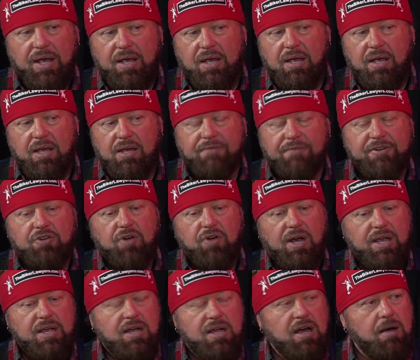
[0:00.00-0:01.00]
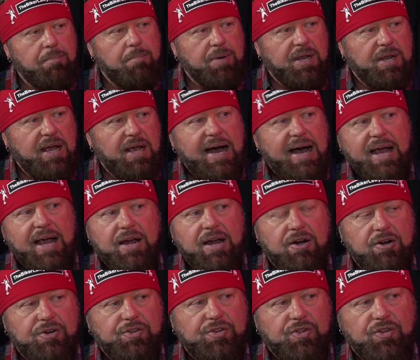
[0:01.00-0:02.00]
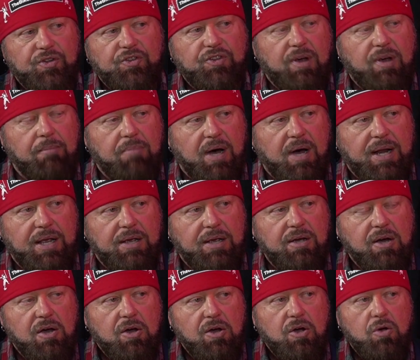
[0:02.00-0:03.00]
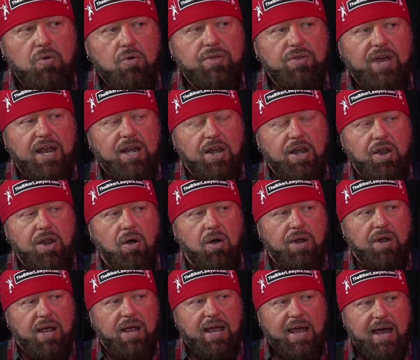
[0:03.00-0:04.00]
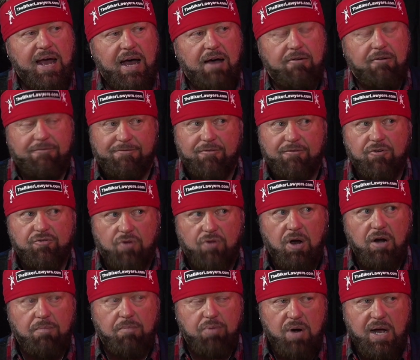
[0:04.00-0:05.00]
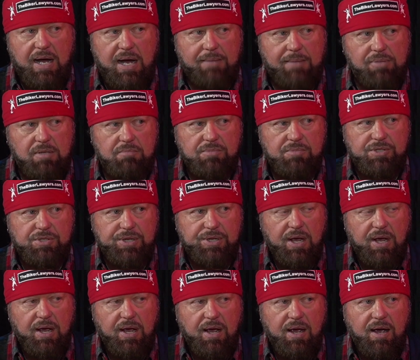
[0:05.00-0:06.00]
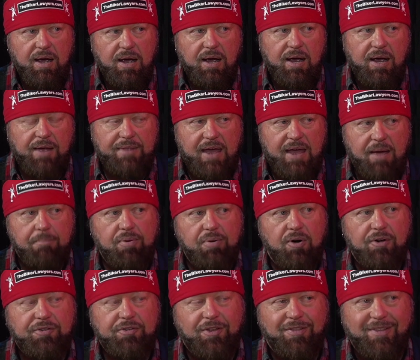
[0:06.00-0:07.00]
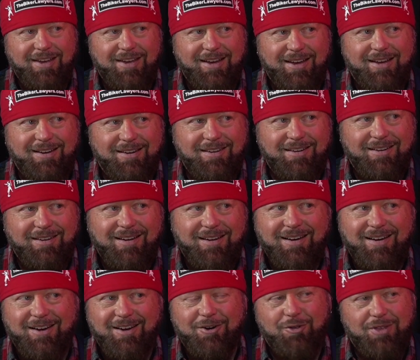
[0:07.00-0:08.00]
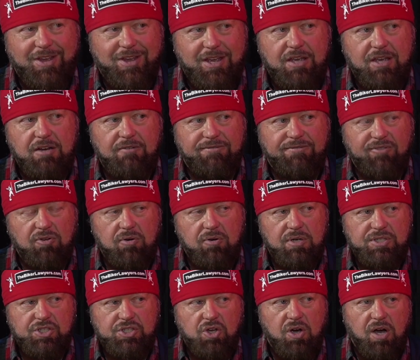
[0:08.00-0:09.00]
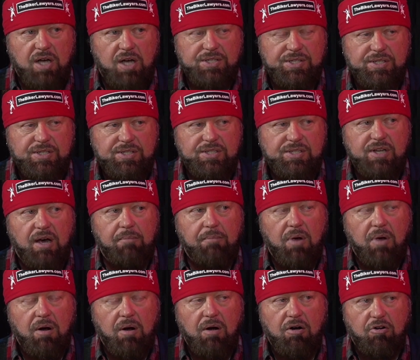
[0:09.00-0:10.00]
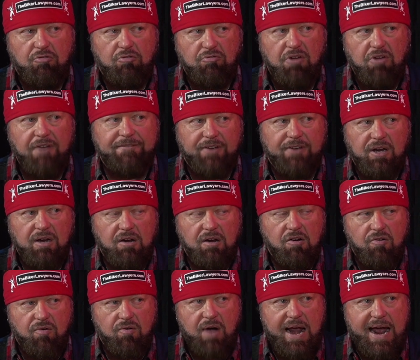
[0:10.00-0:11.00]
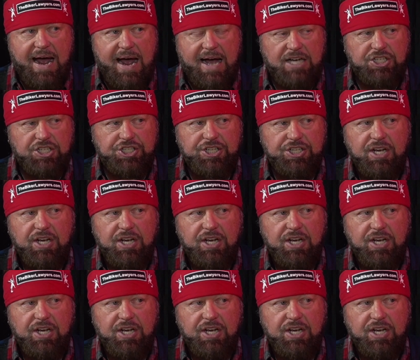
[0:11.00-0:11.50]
if a trucking company hires somebody who they know to have drug problems, and that person then, under the influence, causes some horrific crash,